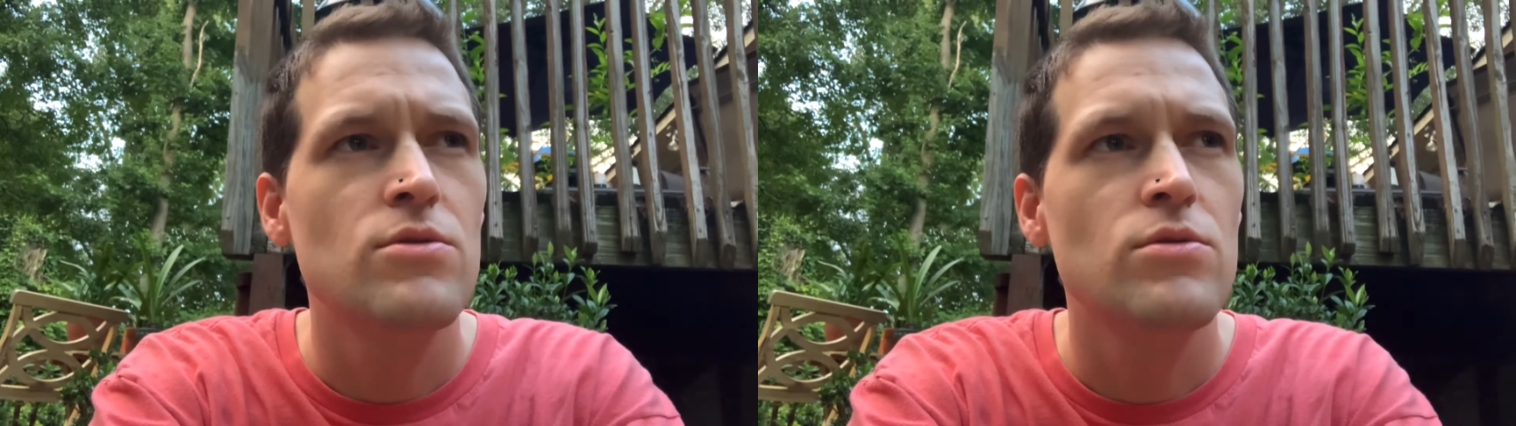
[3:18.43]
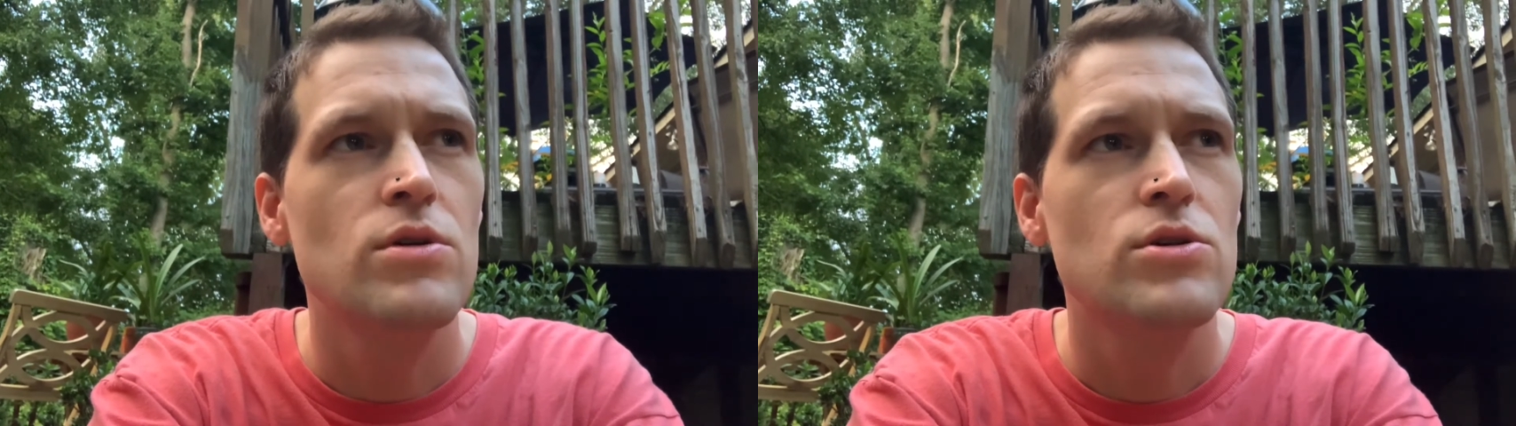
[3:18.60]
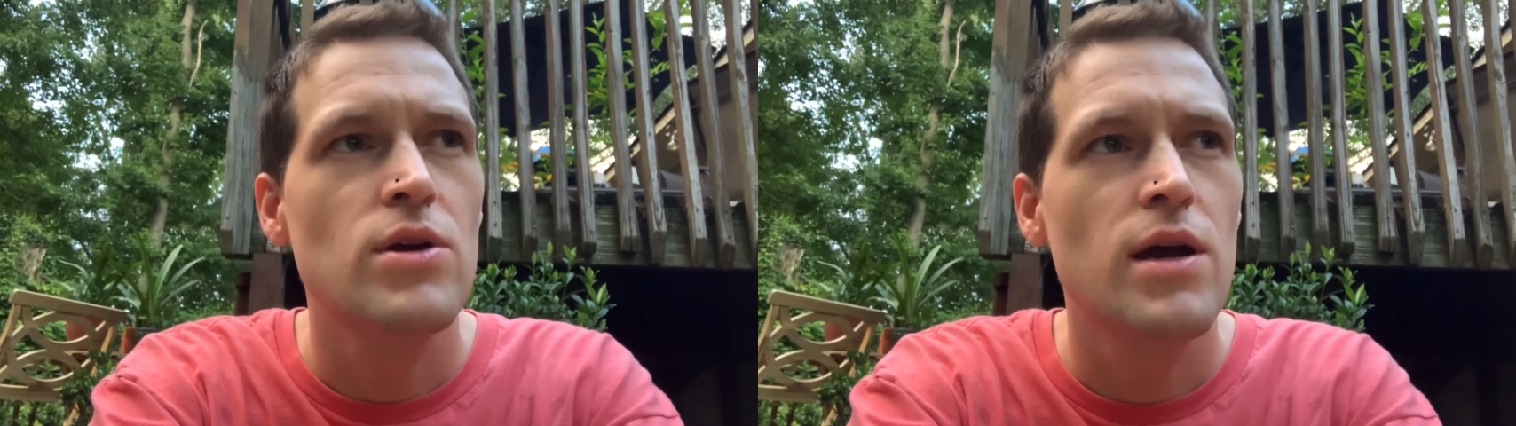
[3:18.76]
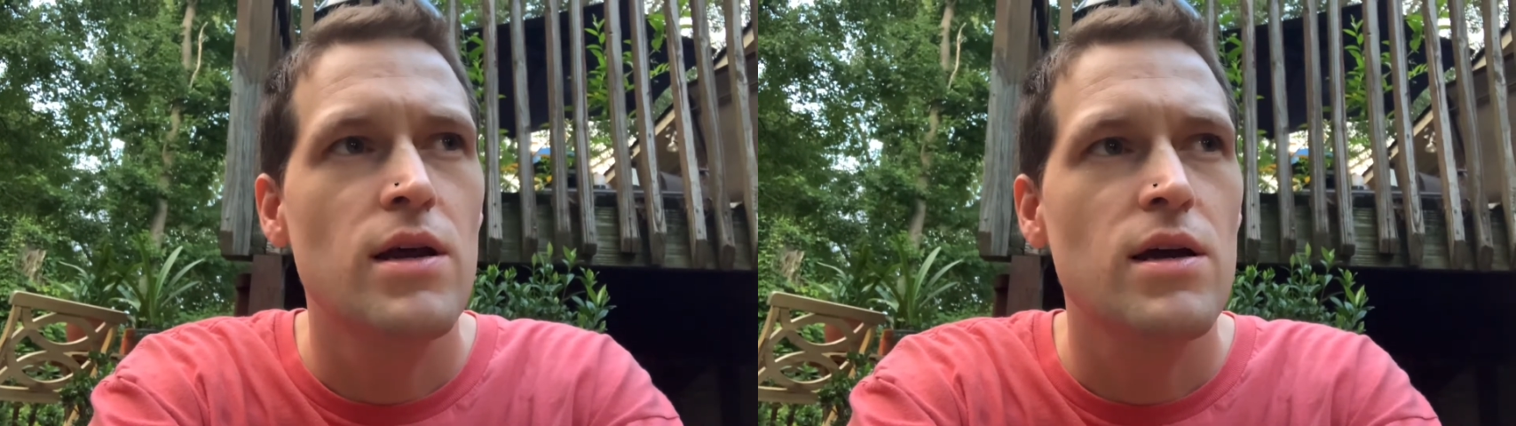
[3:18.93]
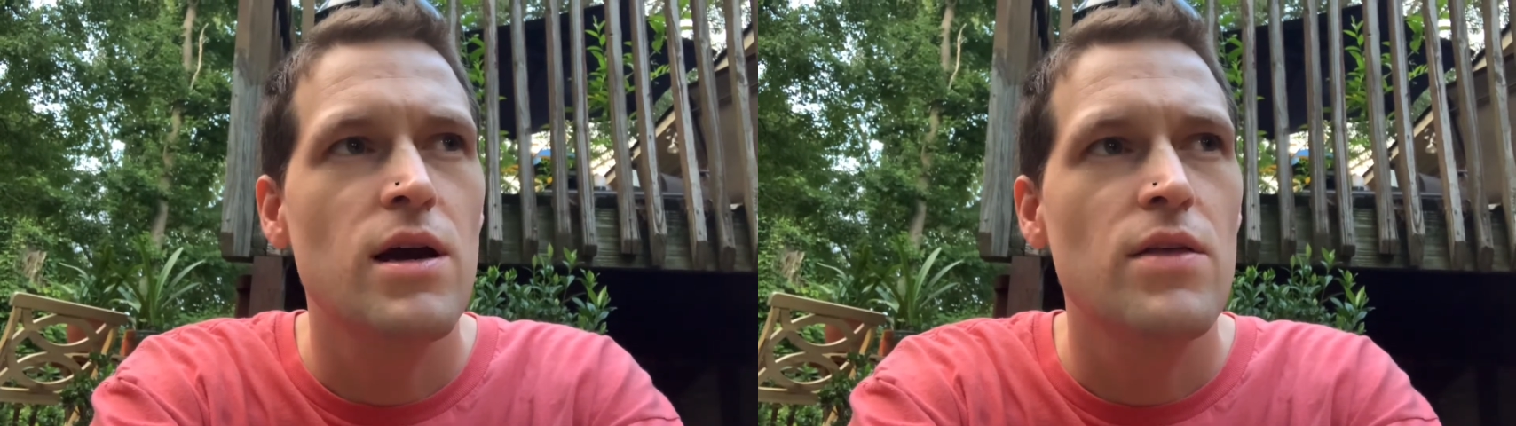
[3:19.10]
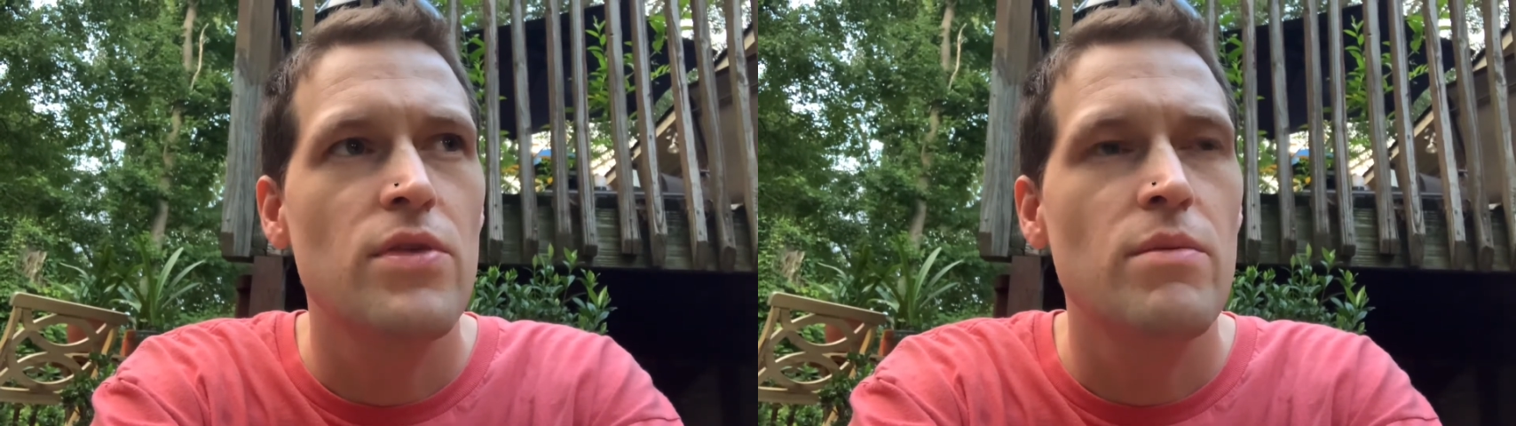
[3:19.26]
who are trying to
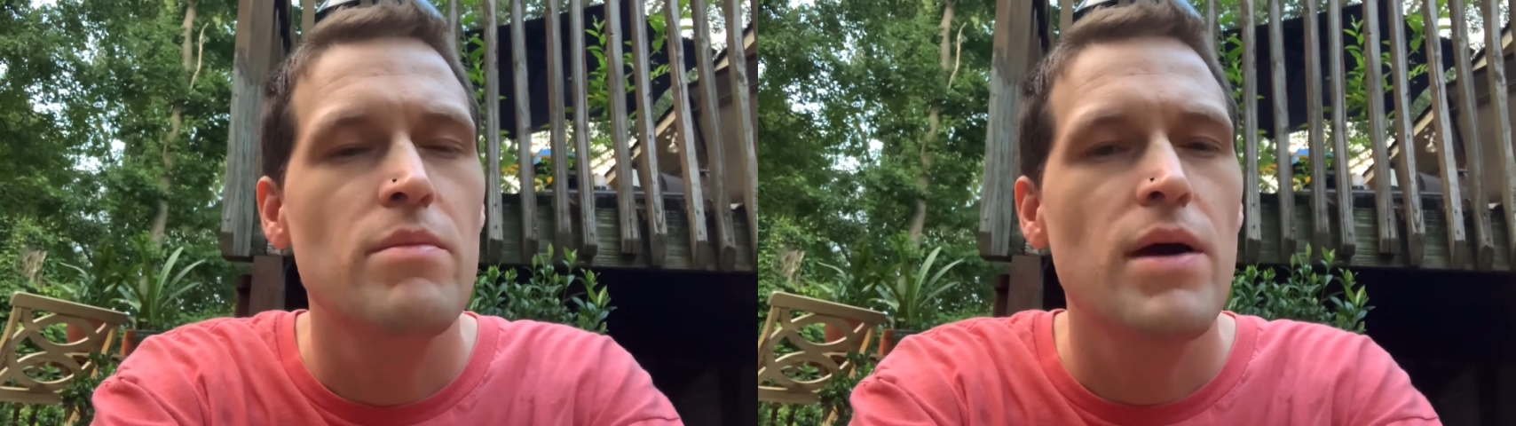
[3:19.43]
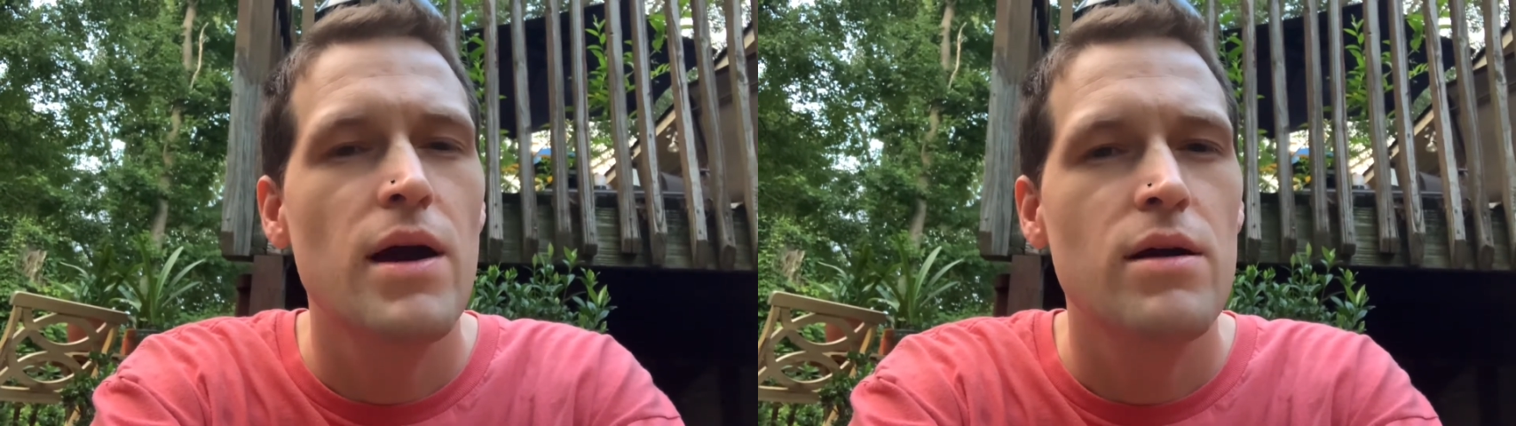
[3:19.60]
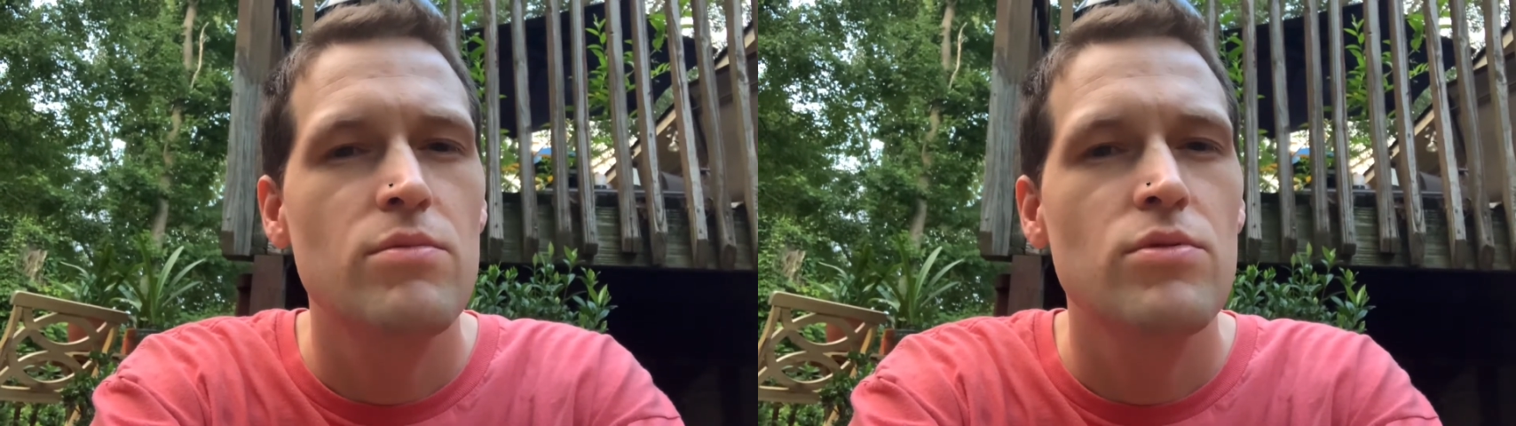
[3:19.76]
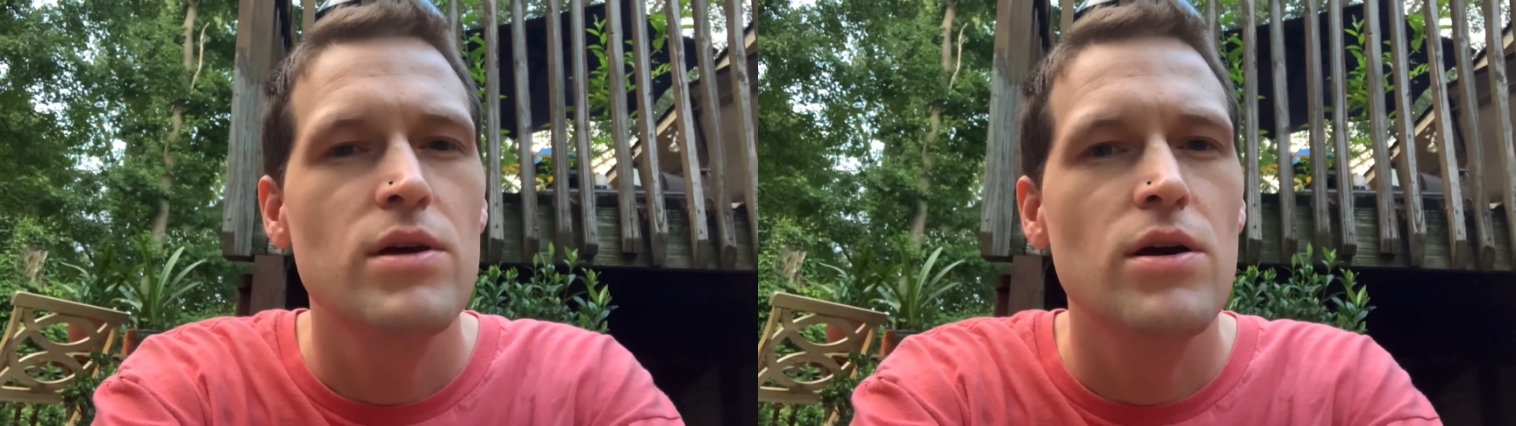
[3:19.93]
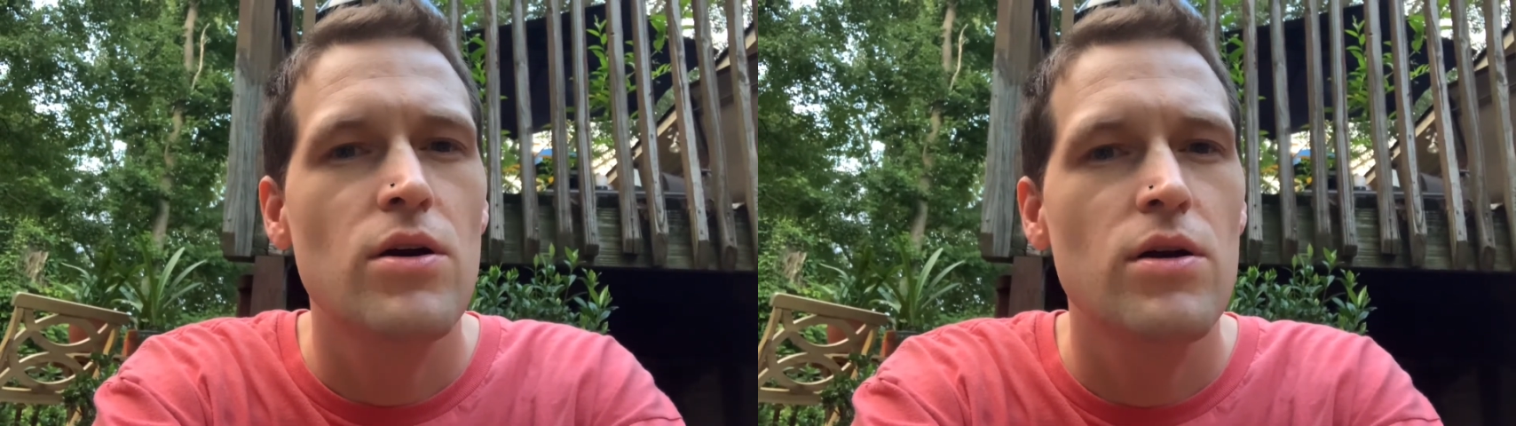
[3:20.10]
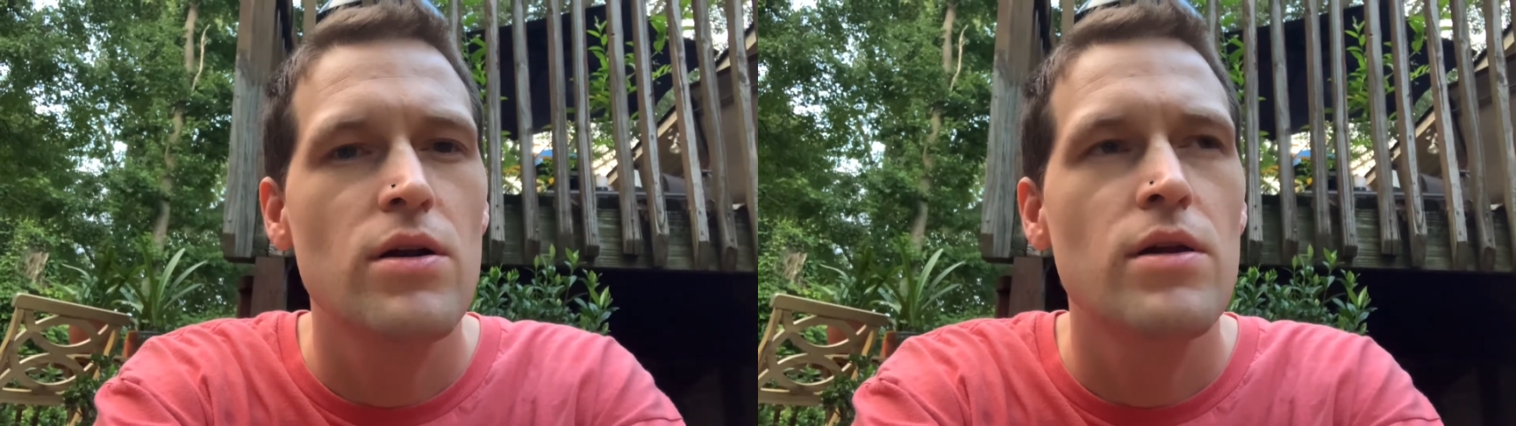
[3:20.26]
cut them back pretty
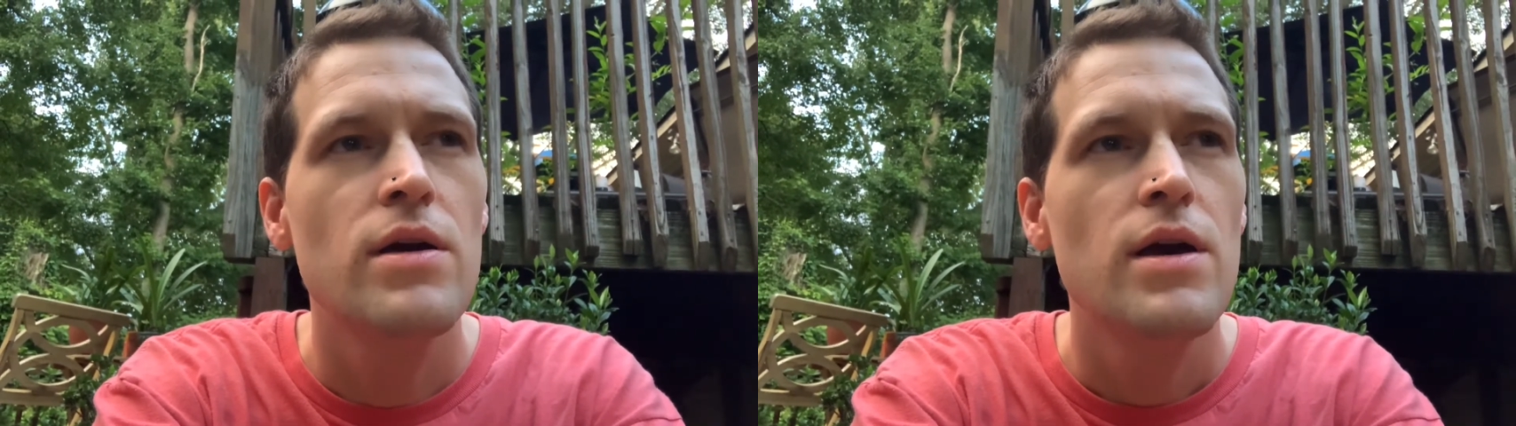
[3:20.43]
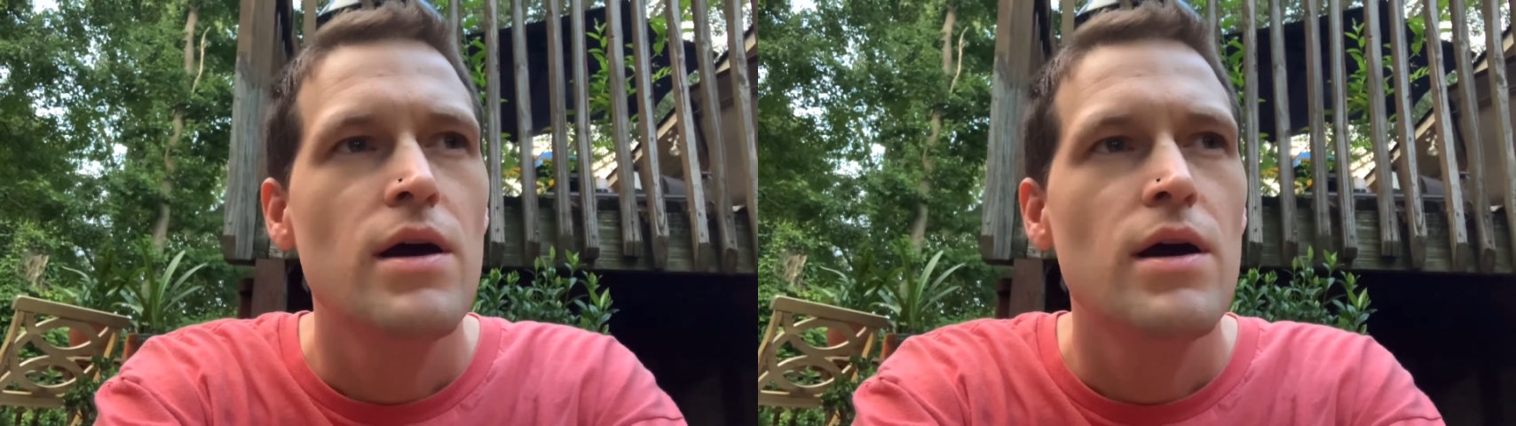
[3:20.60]
hard.